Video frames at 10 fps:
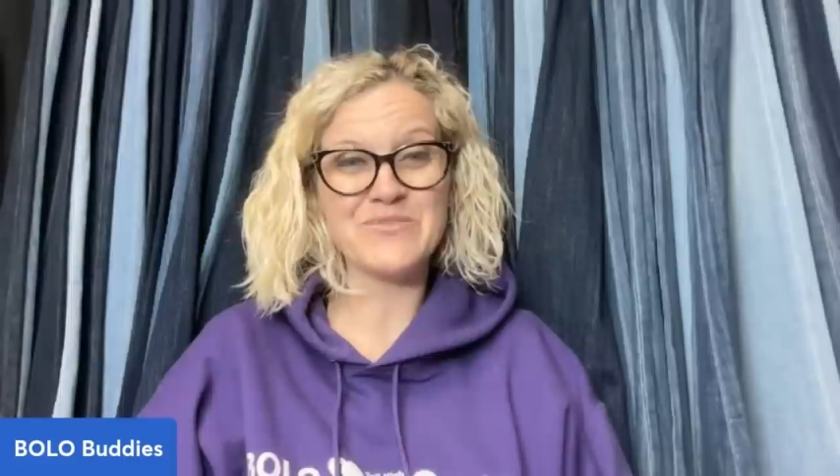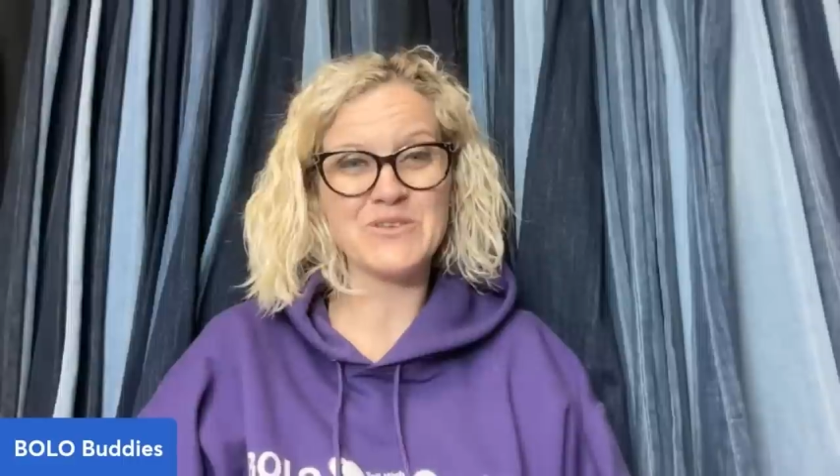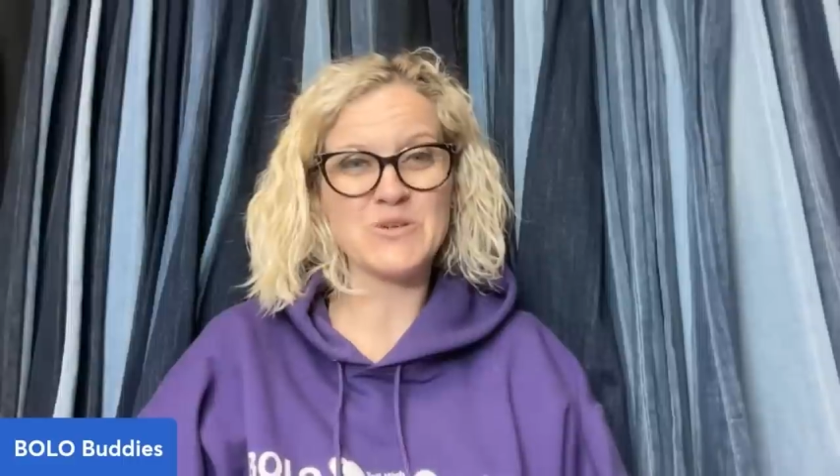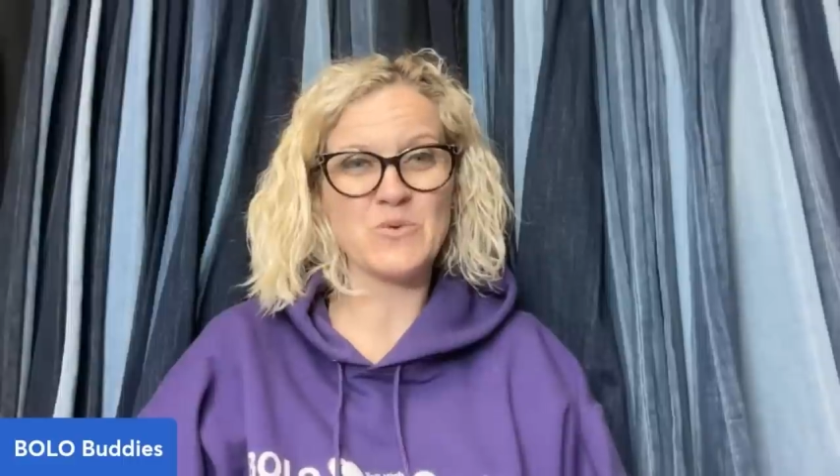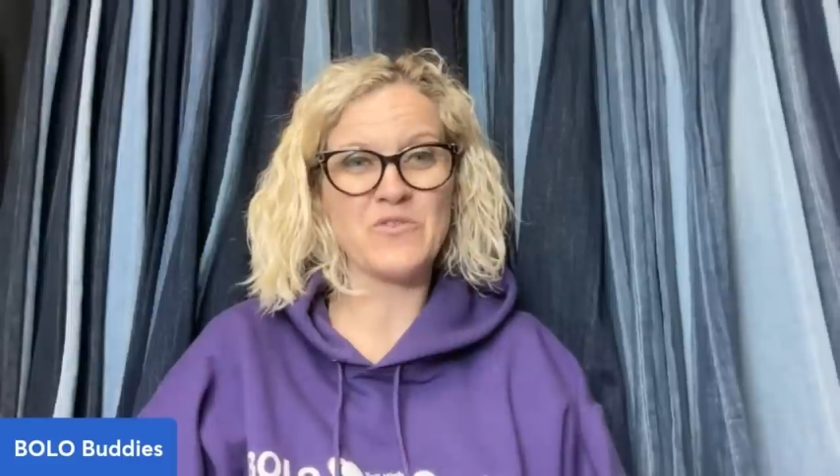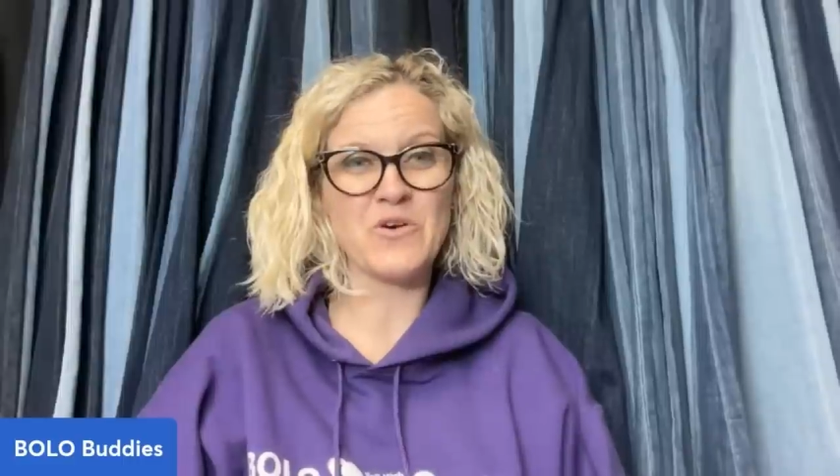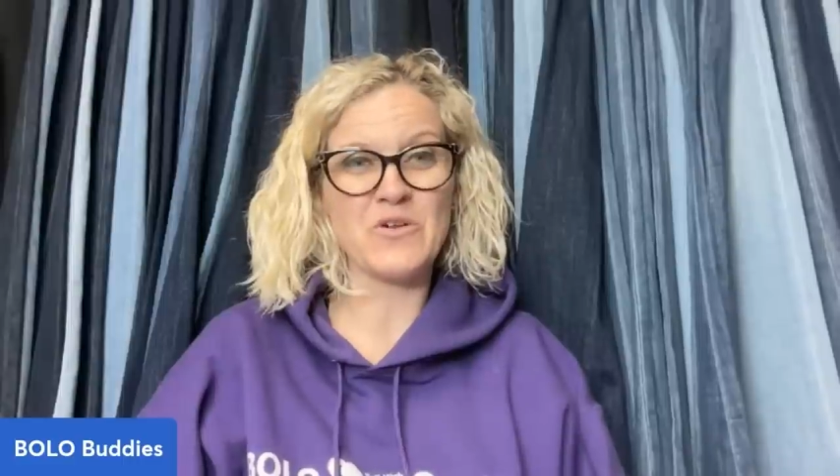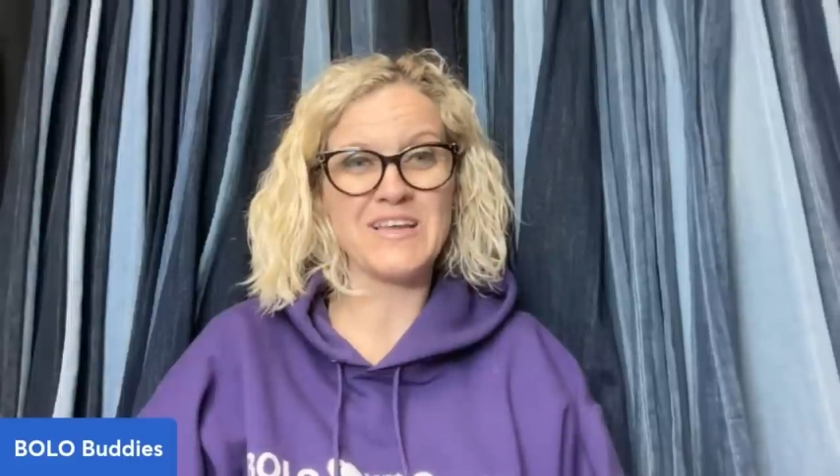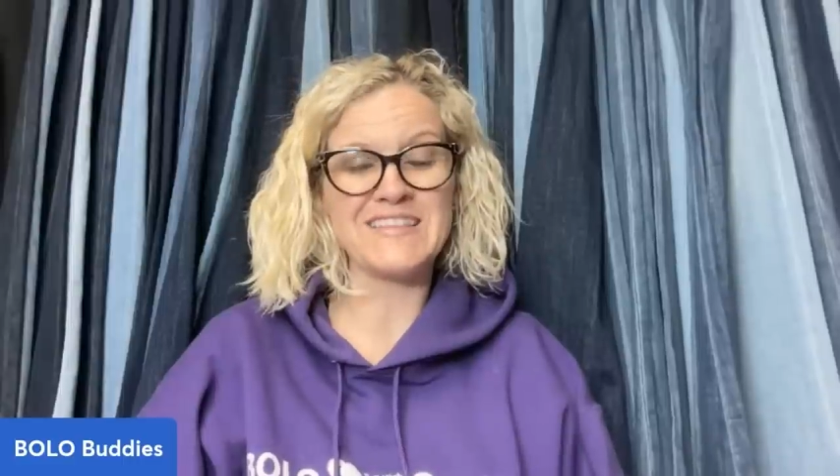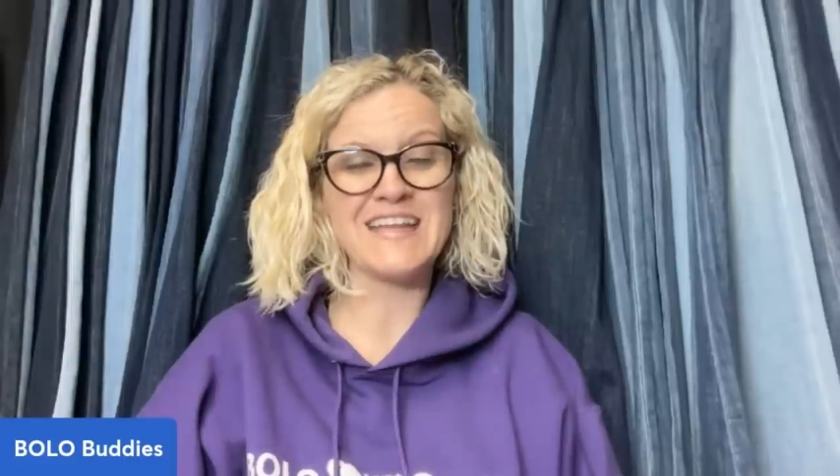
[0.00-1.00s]
there's a
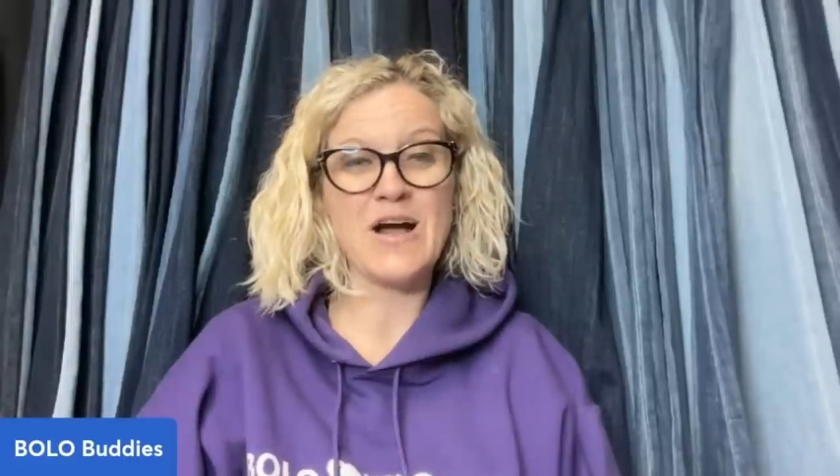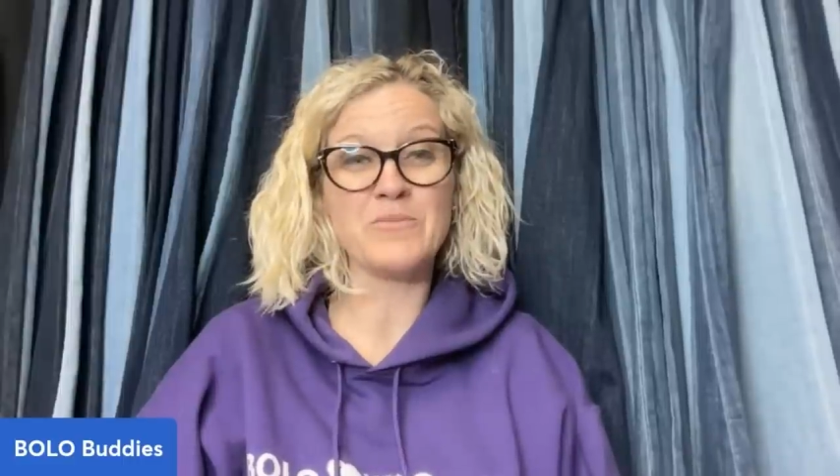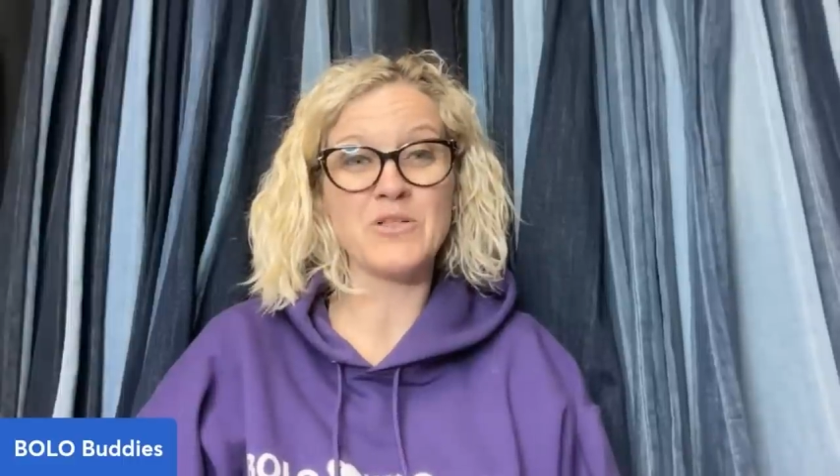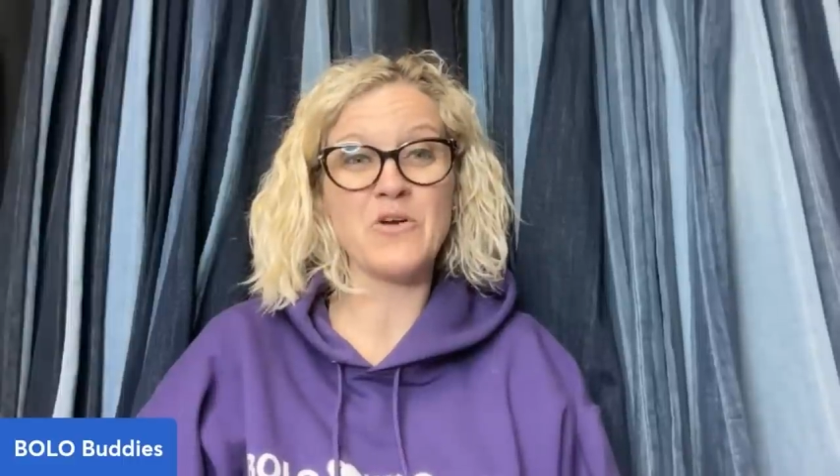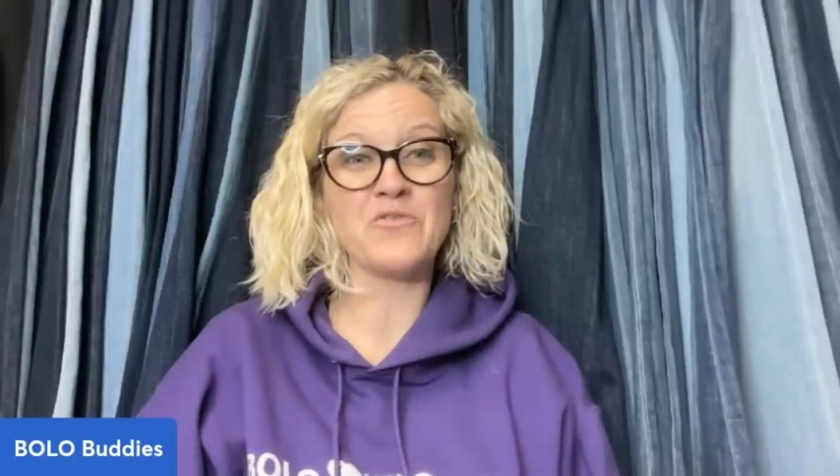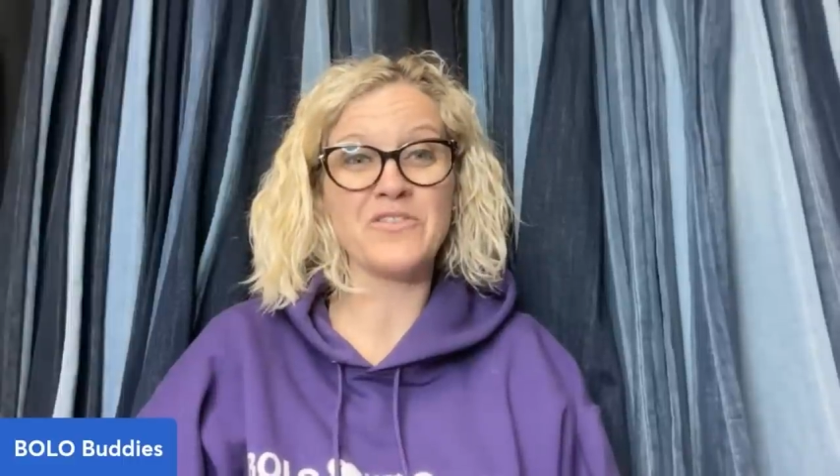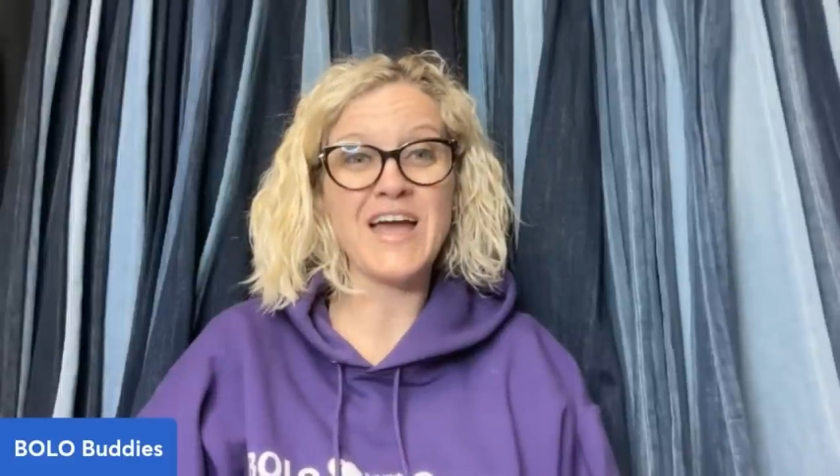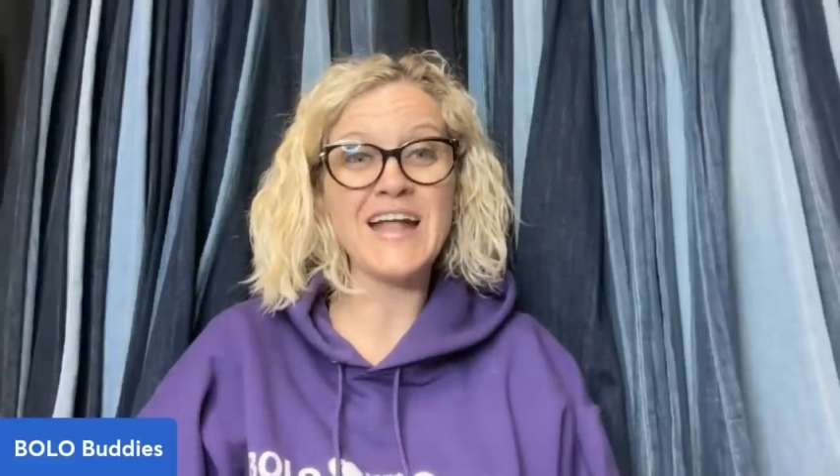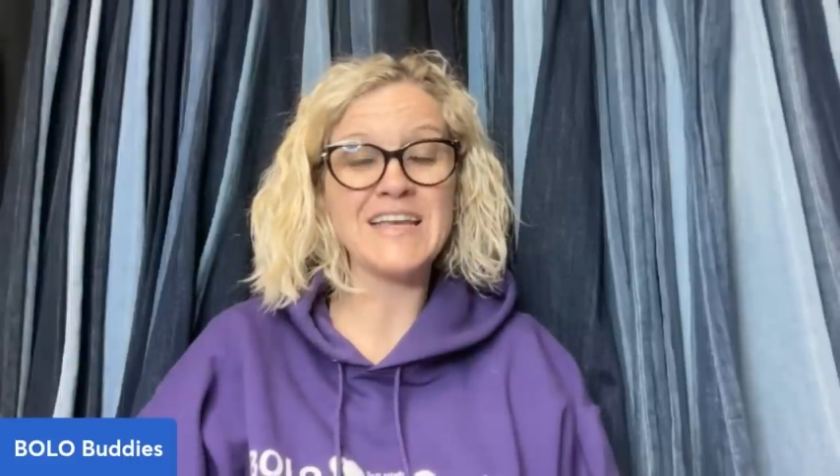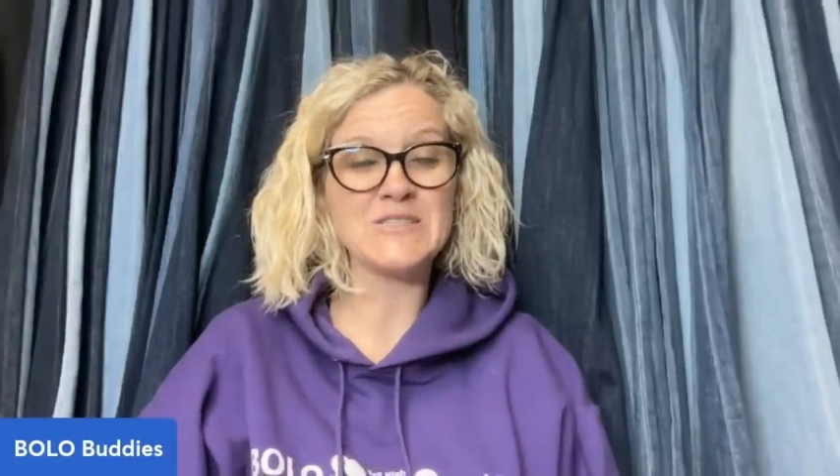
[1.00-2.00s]
referral link down below for
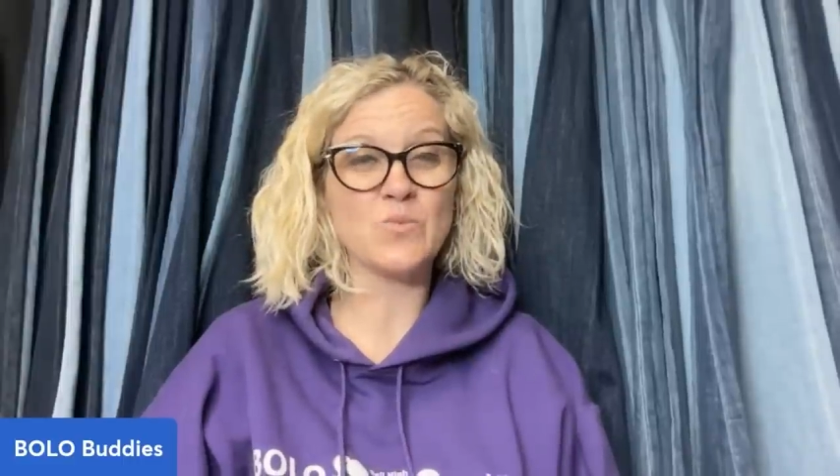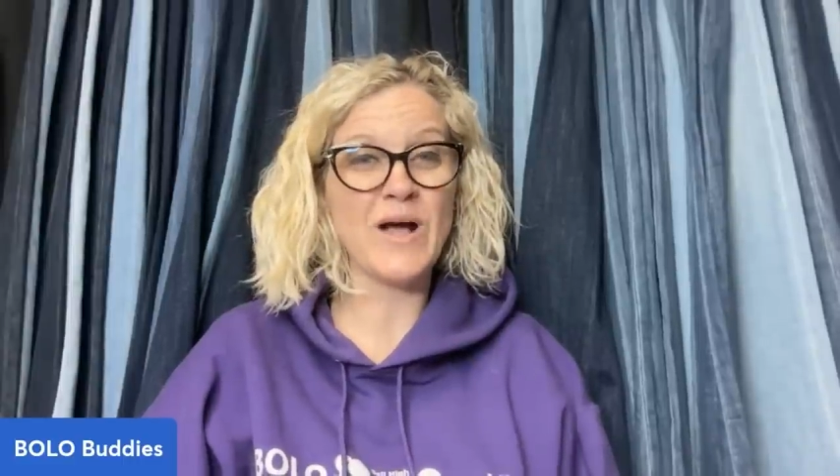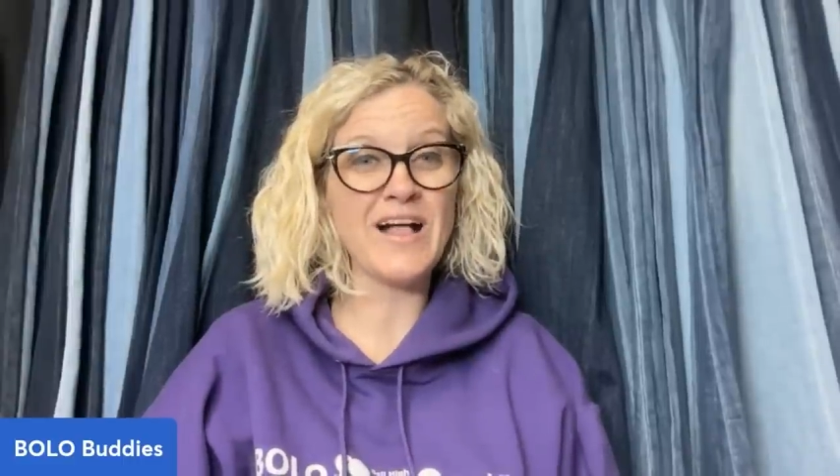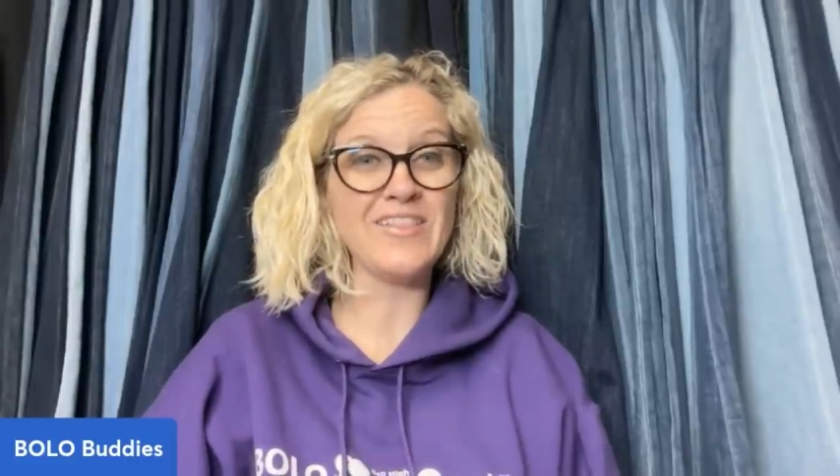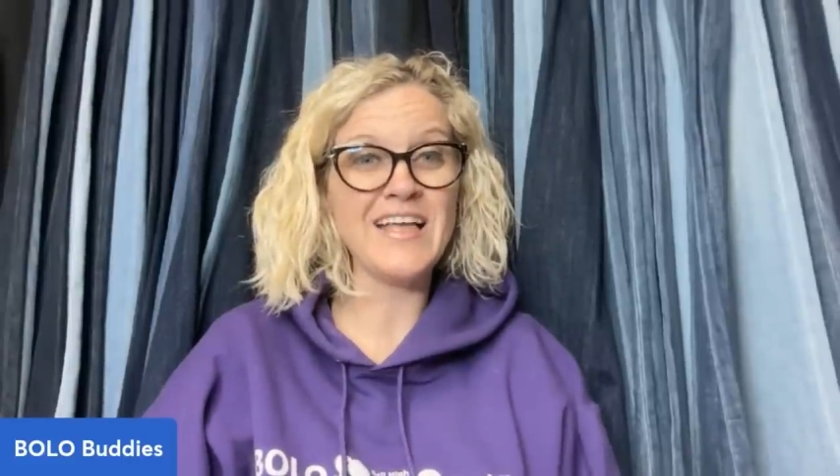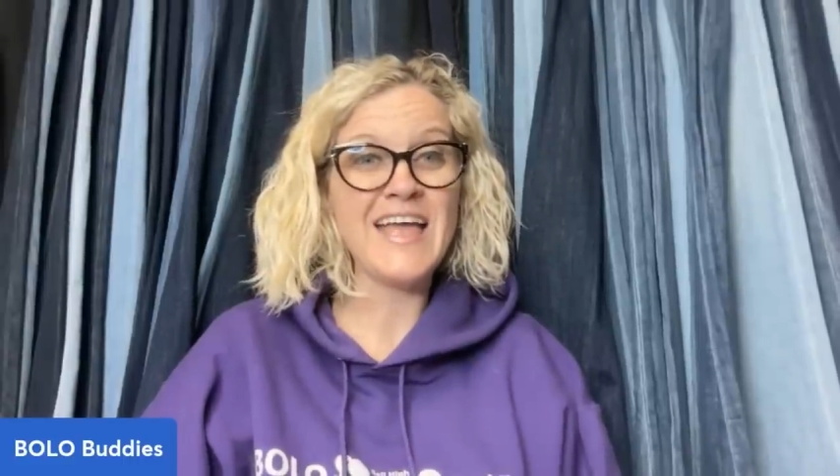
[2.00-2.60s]
that as well.